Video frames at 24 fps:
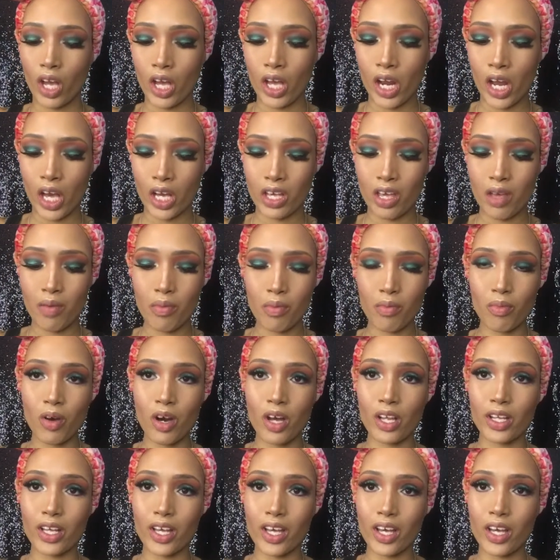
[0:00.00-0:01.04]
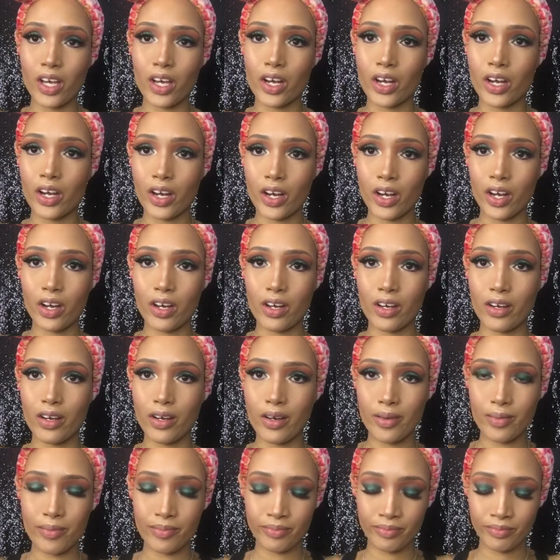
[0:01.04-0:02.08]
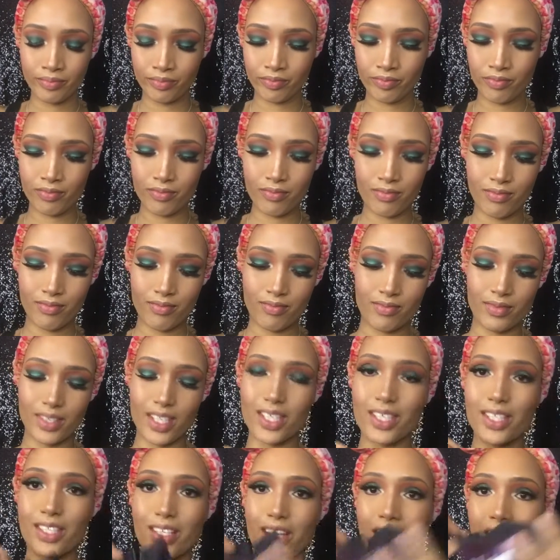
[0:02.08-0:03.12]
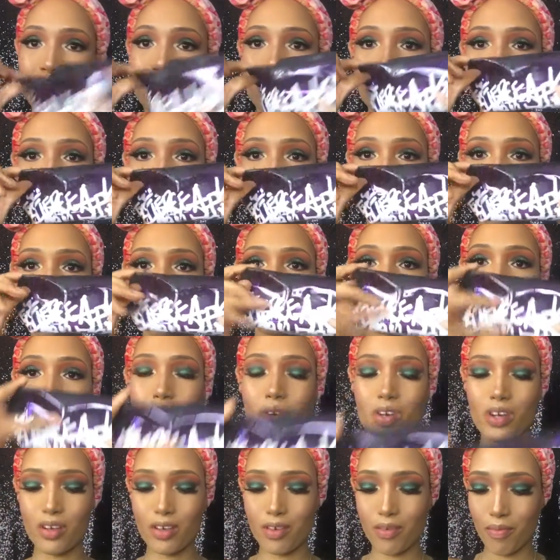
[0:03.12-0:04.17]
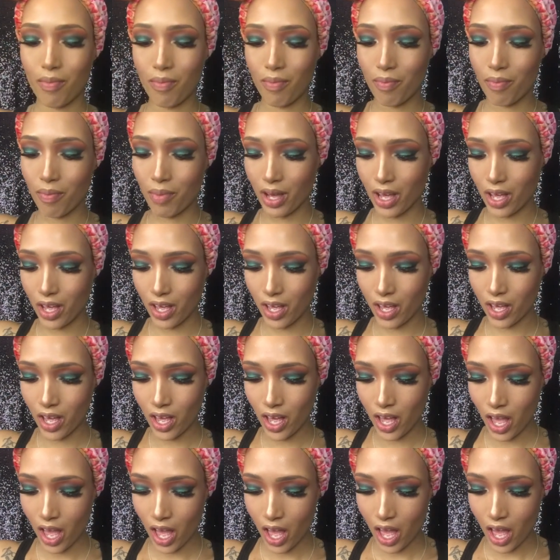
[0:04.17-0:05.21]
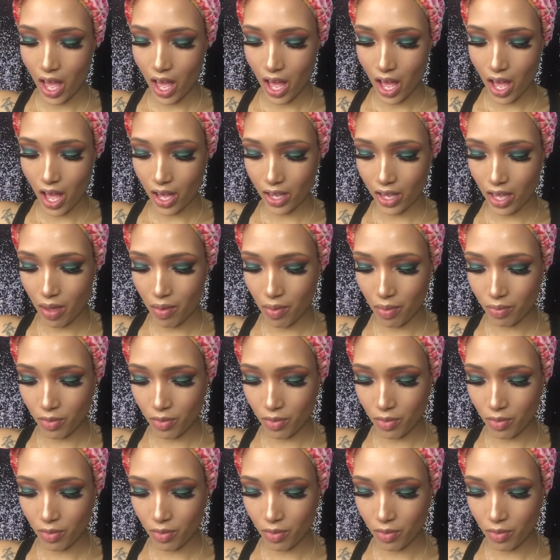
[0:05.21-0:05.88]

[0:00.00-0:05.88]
And I keep them all in here. This is like the shade one, but I keep